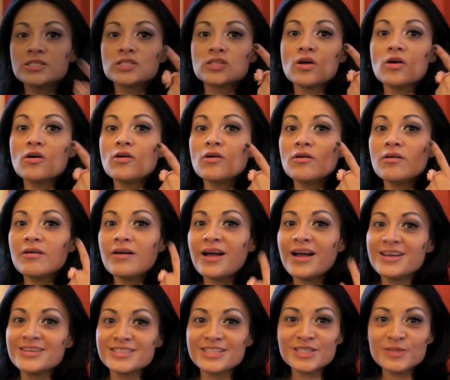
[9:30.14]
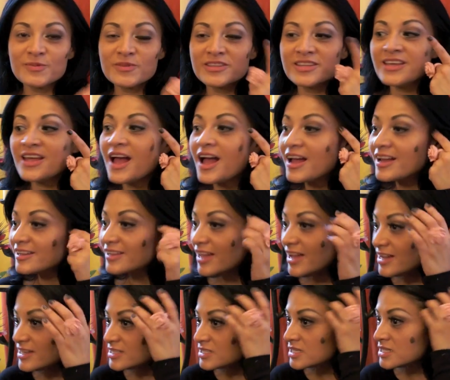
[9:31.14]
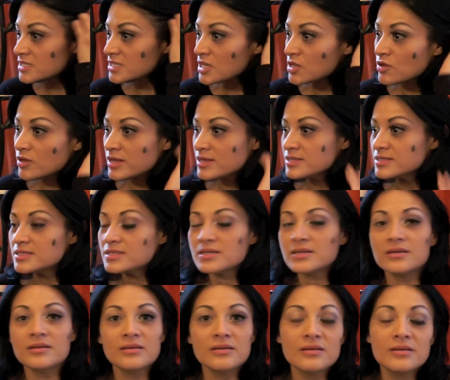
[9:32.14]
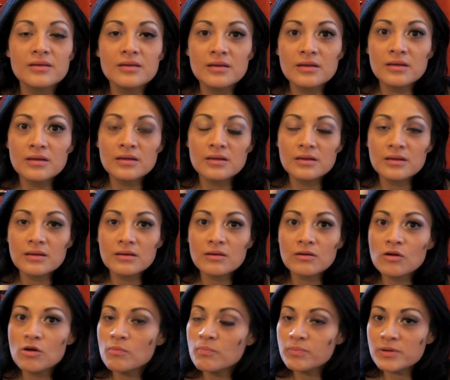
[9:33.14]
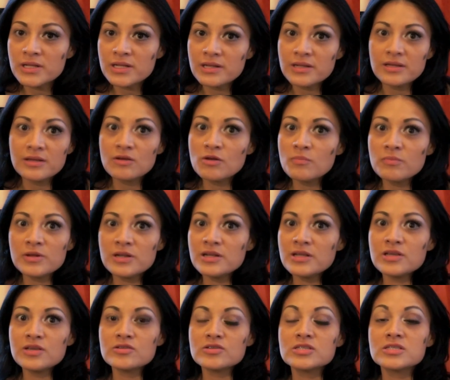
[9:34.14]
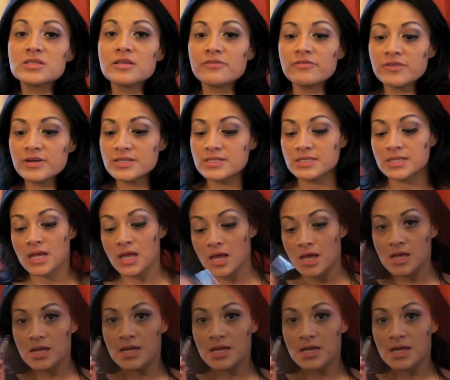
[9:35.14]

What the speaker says: so I just put the eyelash. As you can see, completely huge difference.